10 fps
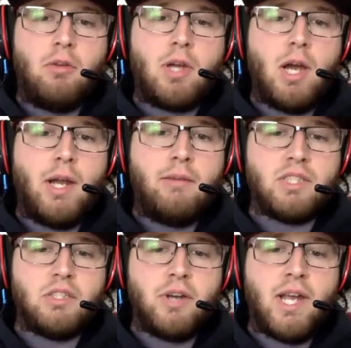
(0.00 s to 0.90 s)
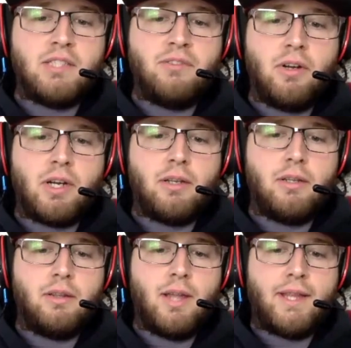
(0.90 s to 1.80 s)
UConn. He was a transfer
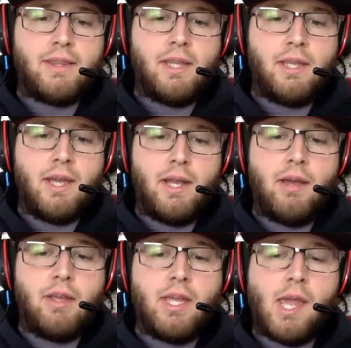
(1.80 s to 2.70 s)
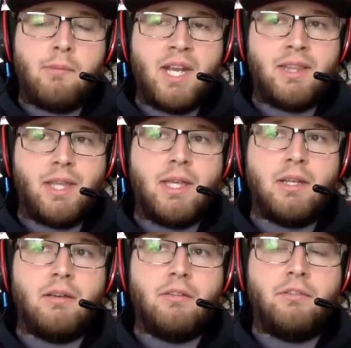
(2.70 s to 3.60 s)
at the now he came in at the end
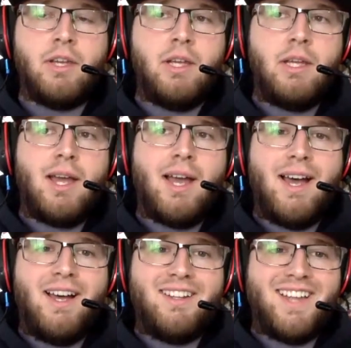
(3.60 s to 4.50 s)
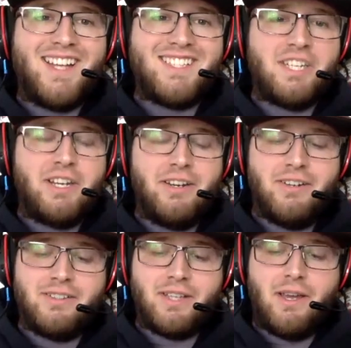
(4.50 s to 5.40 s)
of last
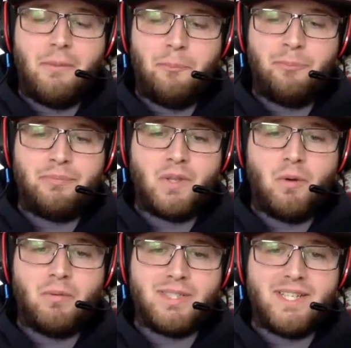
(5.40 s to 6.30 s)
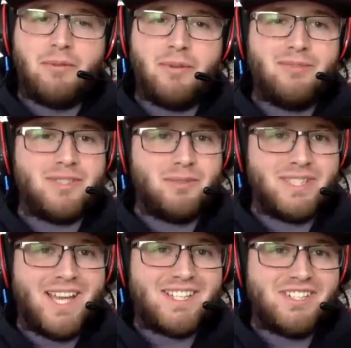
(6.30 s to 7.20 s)
year's what was it? It was
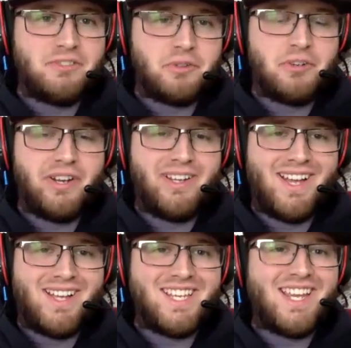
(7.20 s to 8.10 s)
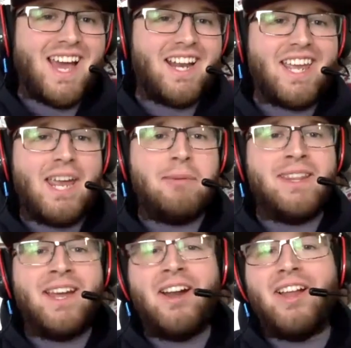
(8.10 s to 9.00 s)
last year's recruiting class. He kind of came in
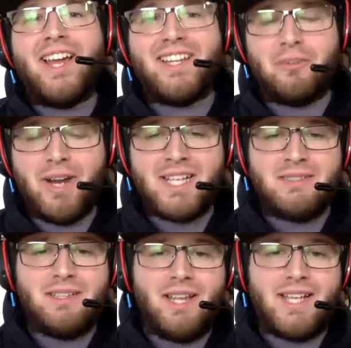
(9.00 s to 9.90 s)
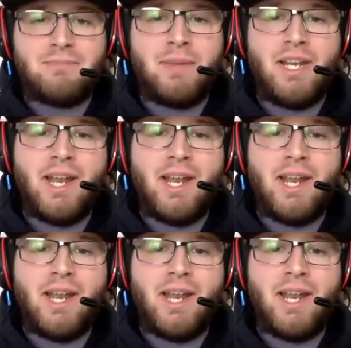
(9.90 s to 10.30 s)
there like at the last minute.